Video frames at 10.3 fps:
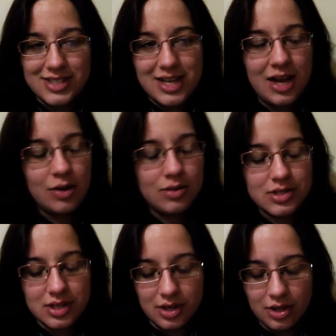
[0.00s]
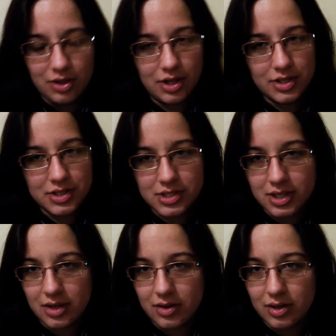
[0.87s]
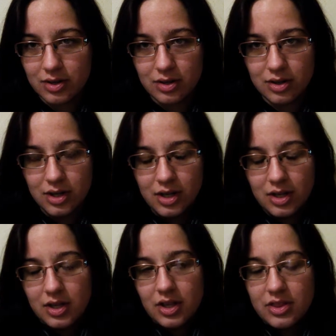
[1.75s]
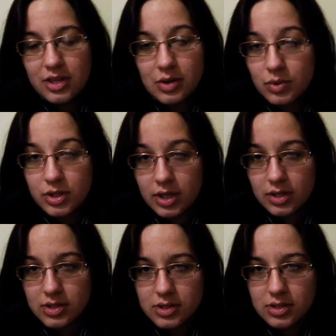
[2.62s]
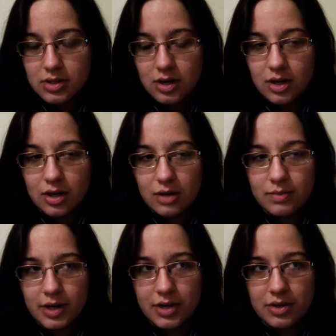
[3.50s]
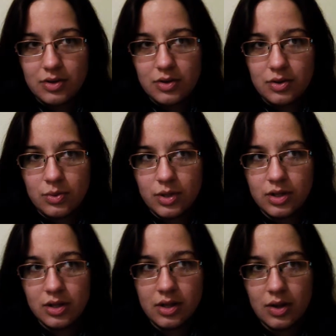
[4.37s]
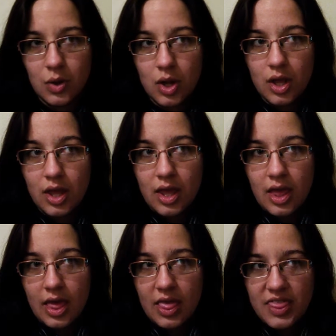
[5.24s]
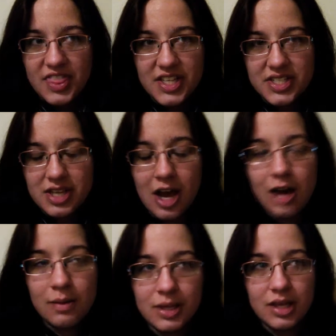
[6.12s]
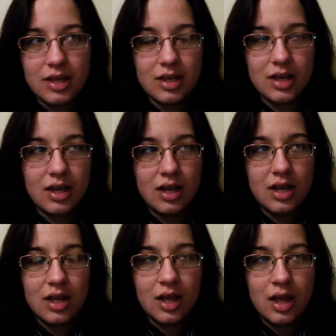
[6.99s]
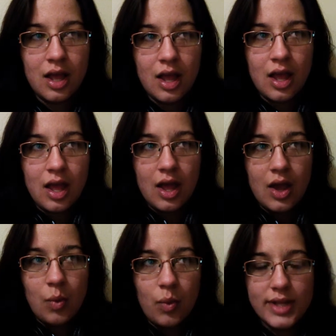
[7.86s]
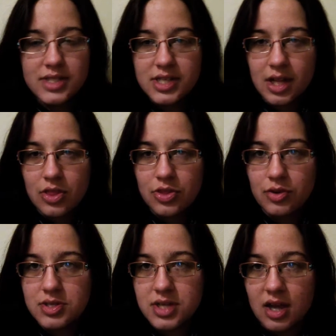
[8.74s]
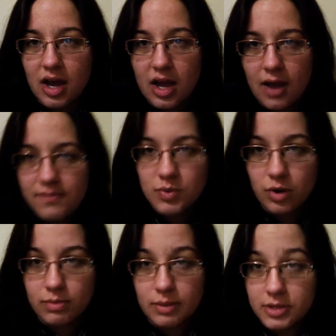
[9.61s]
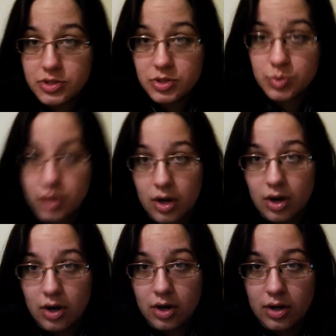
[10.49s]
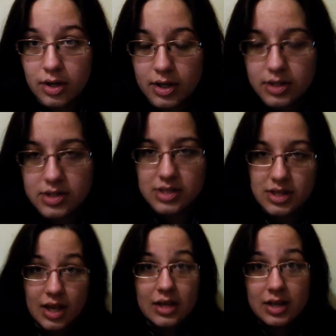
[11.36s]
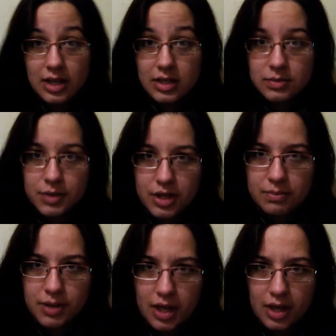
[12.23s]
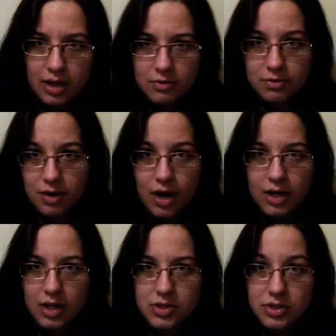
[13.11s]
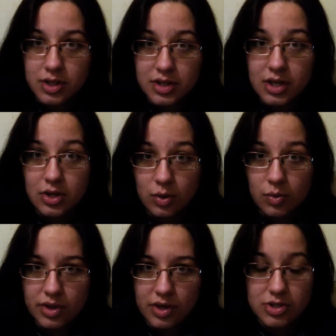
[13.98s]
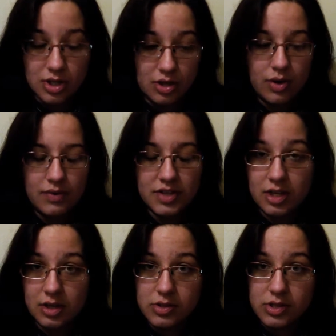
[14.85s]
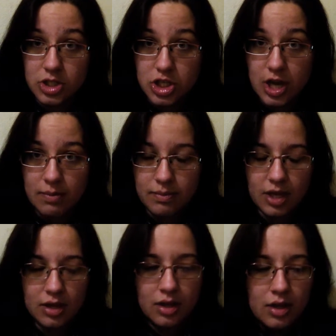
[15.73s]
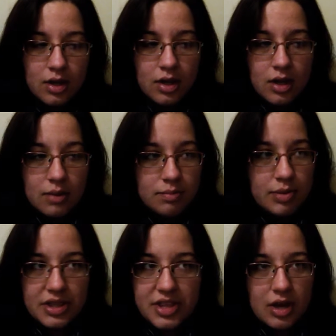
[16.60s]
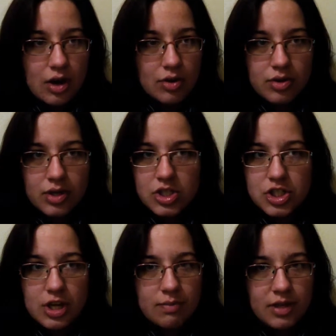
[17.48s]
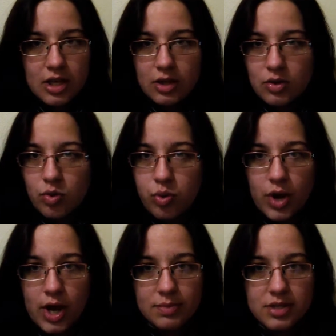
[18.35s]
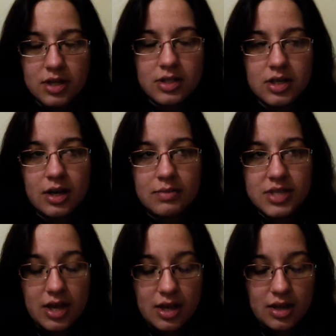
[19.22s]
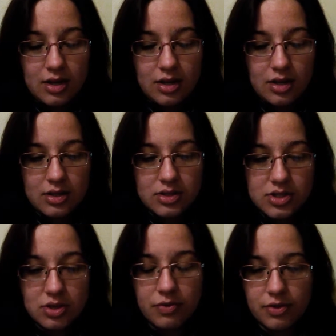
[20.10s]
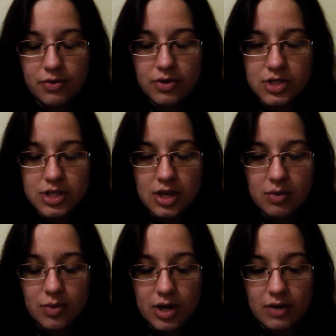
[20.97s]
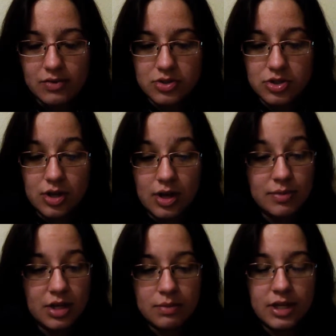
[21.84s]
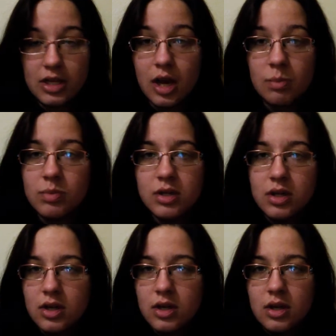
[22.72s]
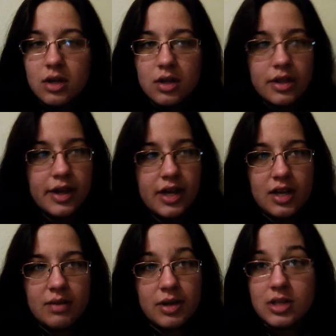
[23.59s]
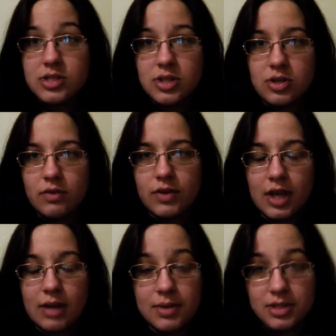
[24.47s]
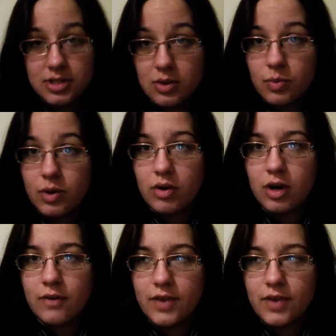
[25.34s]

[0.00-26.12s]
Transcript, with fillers: sounds a lot scarier than it really is. Um, I know this coming Wednesday and Thursday, I have to work my muscles really hard because they need to be in pain Friday so that they know where they are so they don't have to continuously jab me. But they are. They're going to jab me a crap ton of times. And so for the first day, right after the surgery, I'm going to be numb. Like, because of the Novocaine. But it's going to wear off.